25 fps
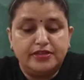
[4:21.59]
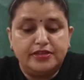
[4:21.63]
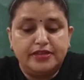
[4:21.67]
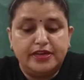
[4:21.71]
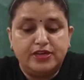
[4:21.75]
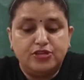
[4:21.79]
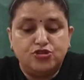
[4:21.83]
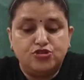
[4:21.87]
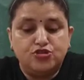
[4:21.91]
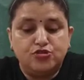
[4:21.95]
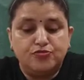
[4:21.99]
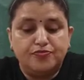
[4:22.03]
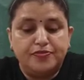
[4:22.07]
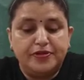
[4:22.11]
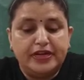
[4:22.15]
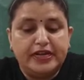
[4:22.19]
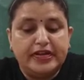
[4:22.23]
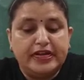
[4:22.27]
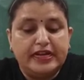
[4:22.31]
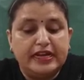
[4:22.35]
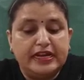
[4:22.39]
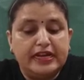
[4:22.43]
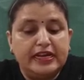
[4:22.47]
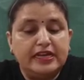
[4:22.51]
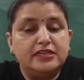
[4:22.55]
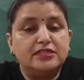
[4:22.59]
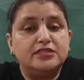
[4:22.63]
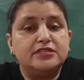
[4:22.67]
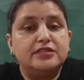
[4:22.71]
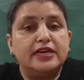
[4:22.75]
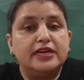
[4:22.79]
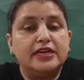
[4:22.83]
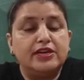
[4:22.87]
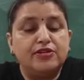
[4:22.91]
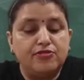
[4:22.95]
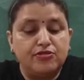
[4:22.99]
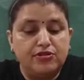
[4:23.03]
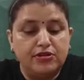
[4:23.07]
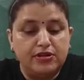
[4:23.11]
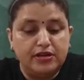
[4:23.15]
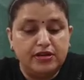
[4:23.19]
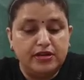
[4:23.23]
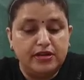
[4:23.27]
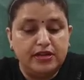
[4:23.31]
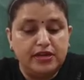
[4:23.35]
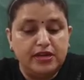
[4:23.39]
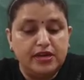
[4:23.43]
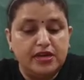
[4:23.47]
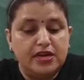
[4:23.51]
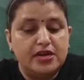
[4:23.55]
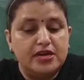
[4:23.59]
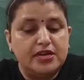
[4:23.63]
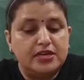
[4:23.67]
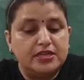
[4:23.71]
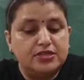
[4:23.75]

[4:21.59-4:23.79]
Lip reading: They should be cleaned regularly